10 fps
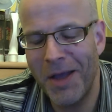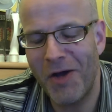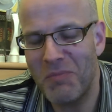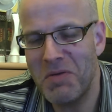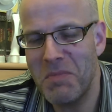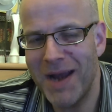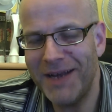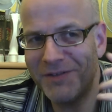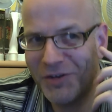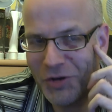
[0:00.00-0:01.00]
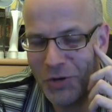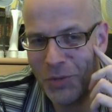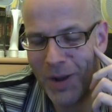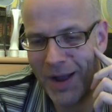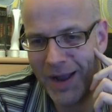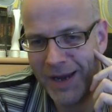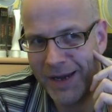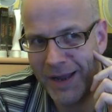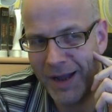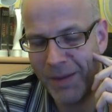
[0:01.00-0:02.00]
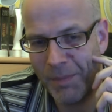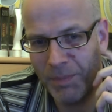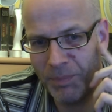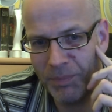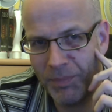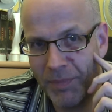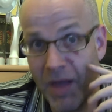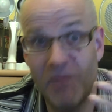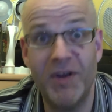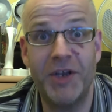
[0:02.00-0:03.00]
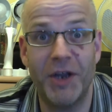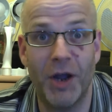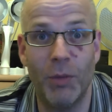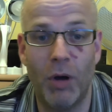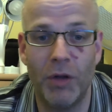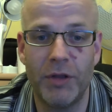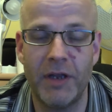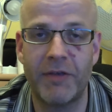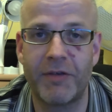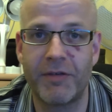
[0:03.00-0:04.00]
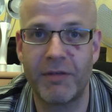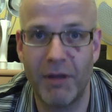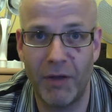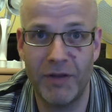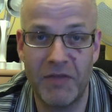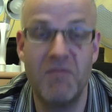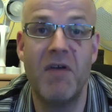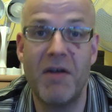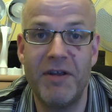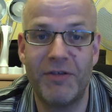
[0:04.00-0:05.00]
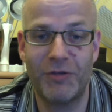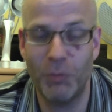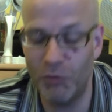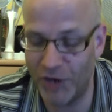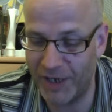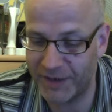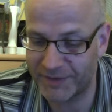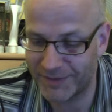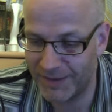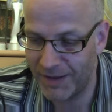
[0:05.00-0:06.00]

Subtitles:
I've been meaning to do a video on this very subject